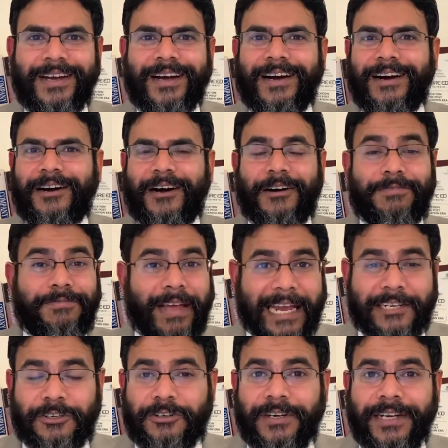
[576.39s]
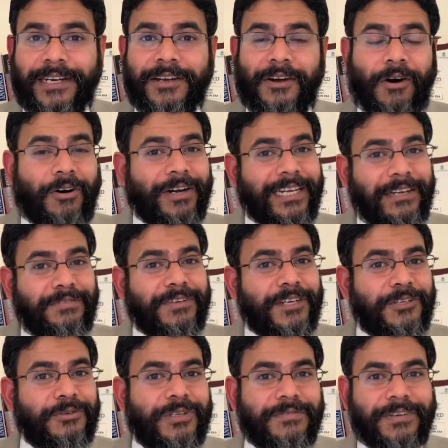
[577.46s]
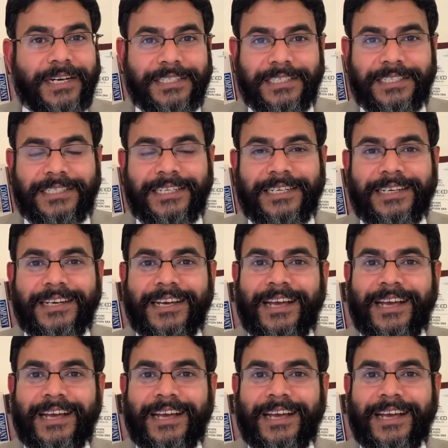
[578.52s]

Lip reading: a factory, or even a university,